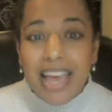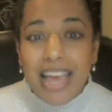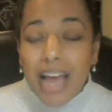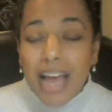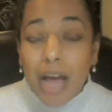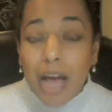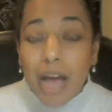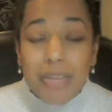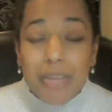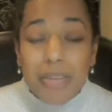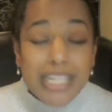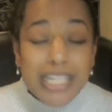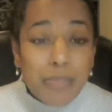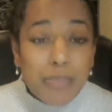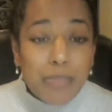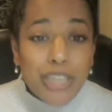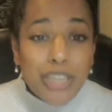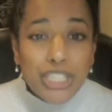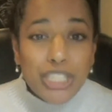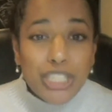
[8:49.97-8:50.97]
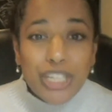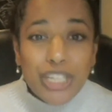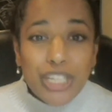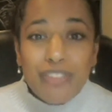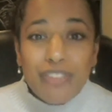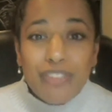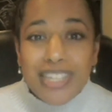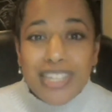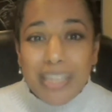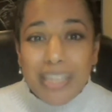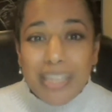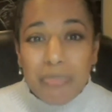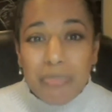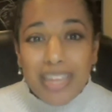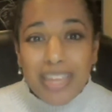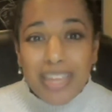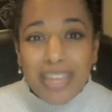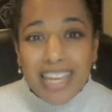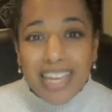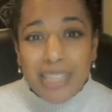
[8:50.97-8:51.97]
And especially if it's
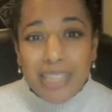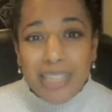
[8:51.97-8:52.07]
something as